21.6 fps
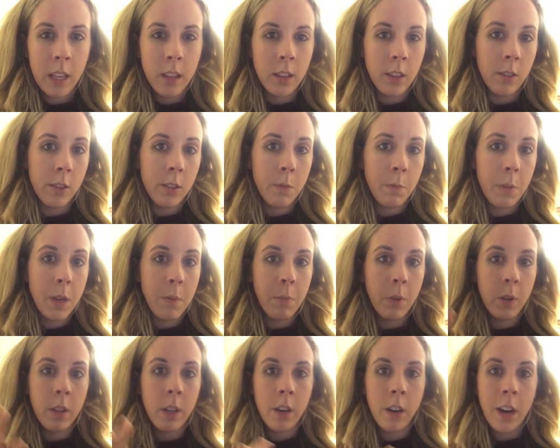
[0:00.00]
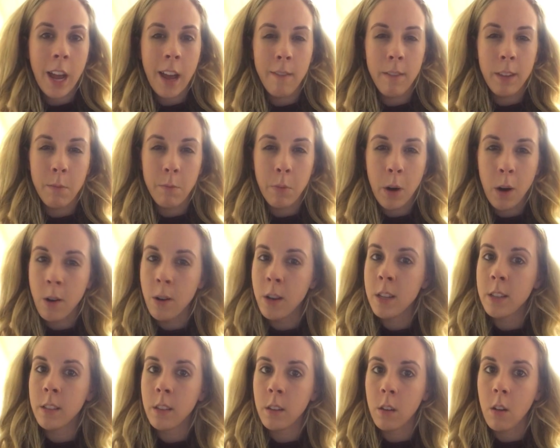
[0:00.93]
then there's people that are having
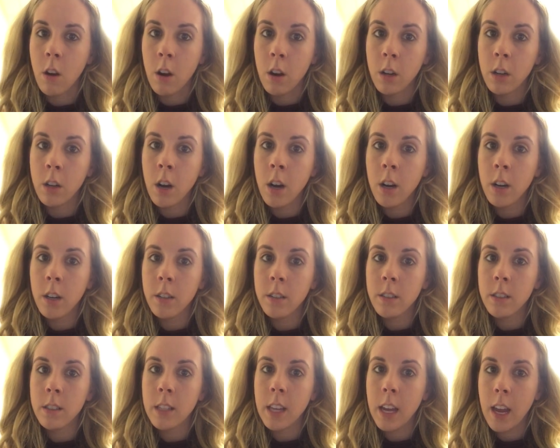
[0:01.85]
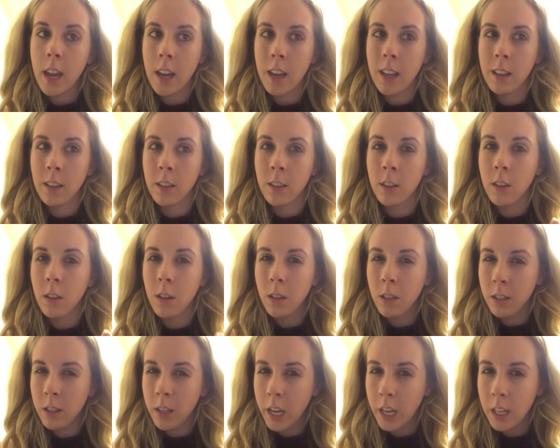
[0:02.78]
parties on art cars that
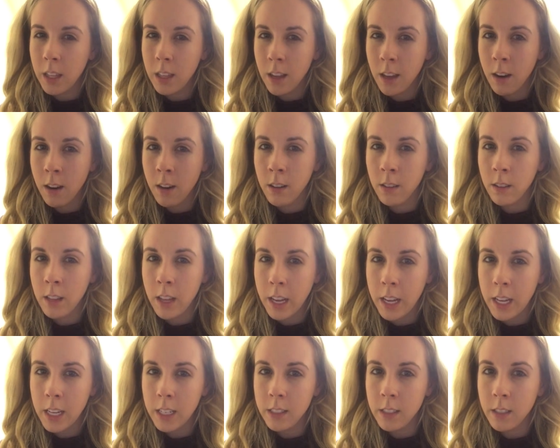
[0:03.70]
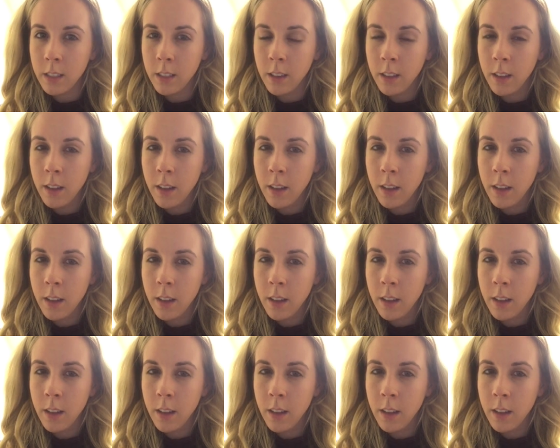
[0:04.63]
look like they are light